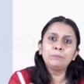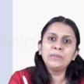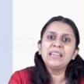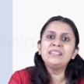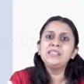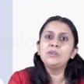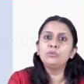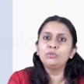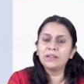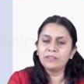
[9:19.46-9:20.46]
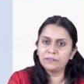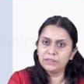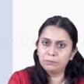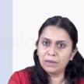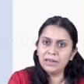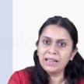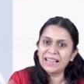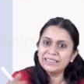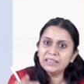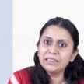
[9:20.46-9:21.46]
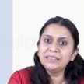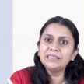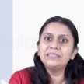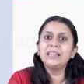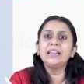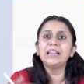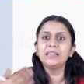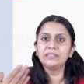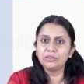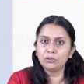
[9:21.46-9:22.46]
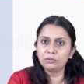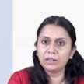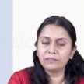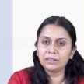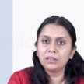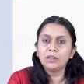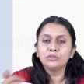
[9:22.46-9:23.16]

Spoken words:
PaCO2 level of the blood and increases the ETCO2 level.